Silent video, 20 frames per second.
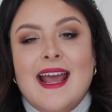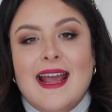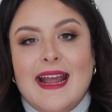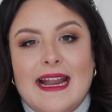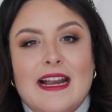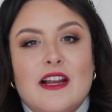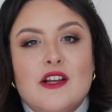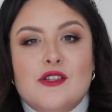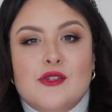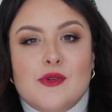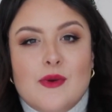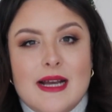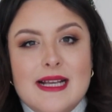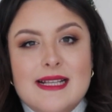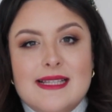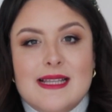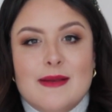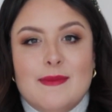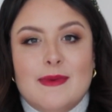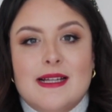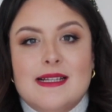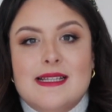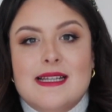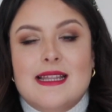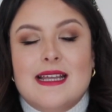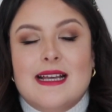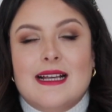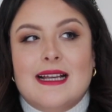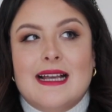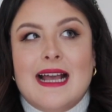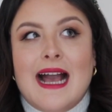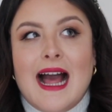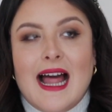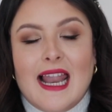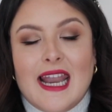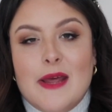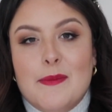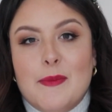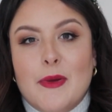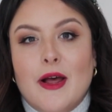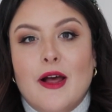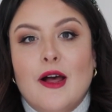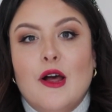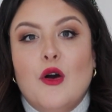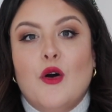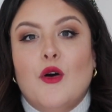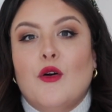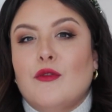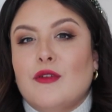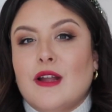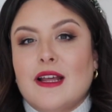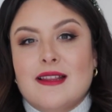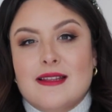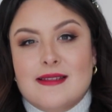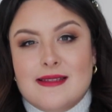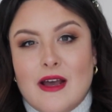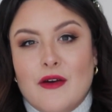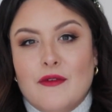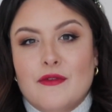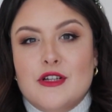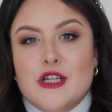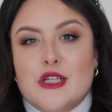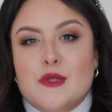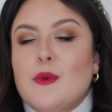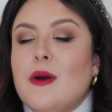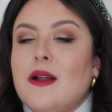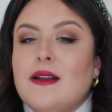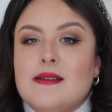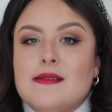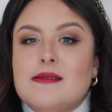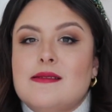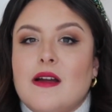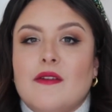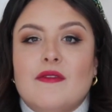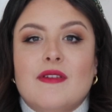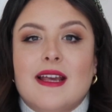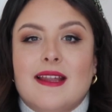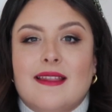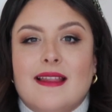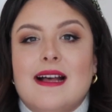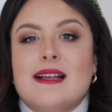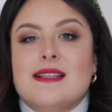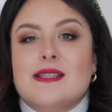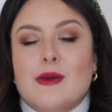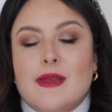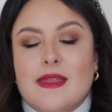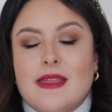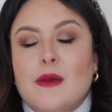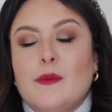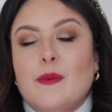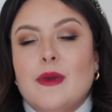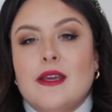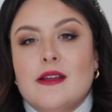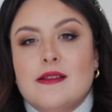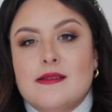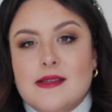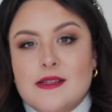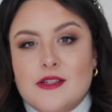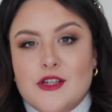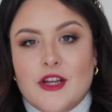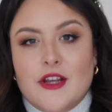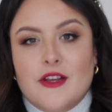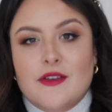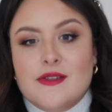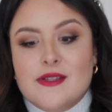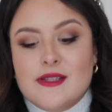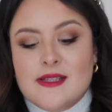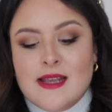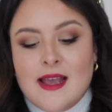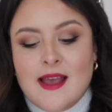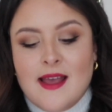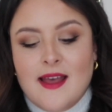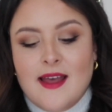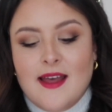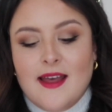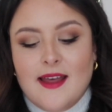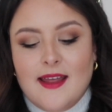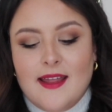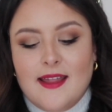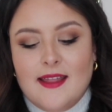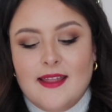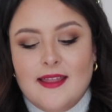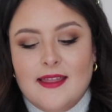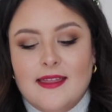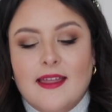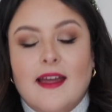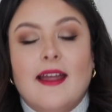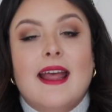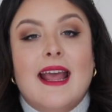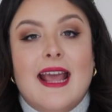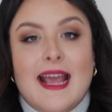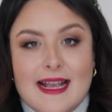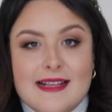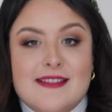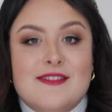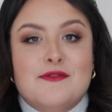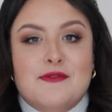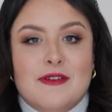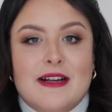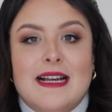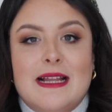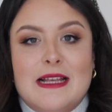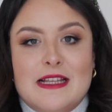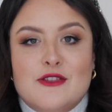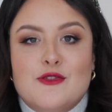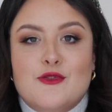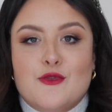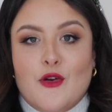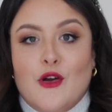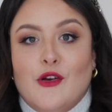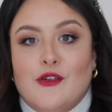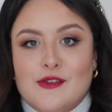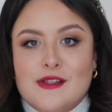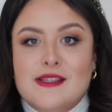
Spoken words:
it looks quite similar to the calibre of like the Selfridges one and stuff like that, so I think we can deduce that it is a really strong